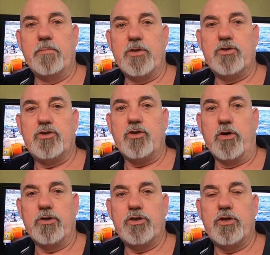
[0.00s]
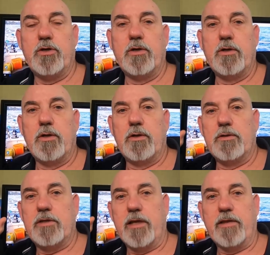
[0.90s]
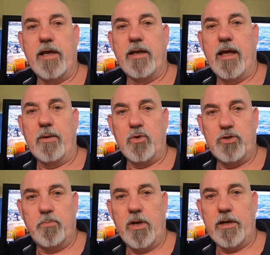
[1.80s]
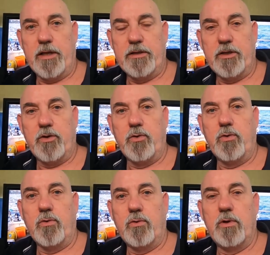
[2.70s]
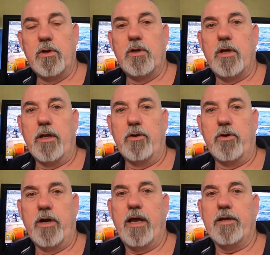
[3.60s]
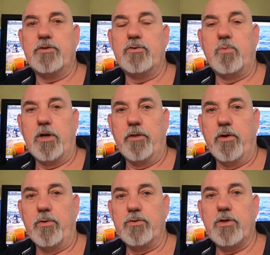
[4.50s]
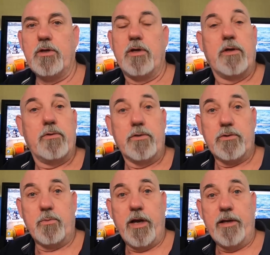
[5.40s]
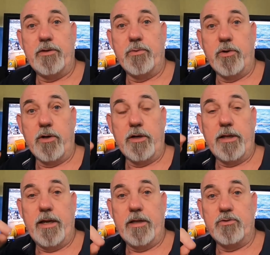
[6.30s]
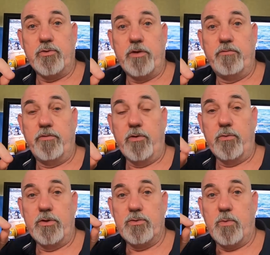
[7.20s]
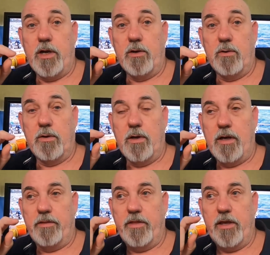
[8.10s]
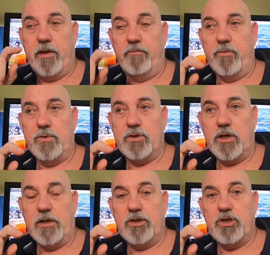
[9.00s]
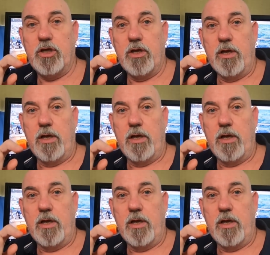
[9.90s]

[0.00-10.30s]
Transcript: image search, take that language, plug it into Google, and learn how to do one of those. There's a way to do it on an Android phone as well. I think if you touch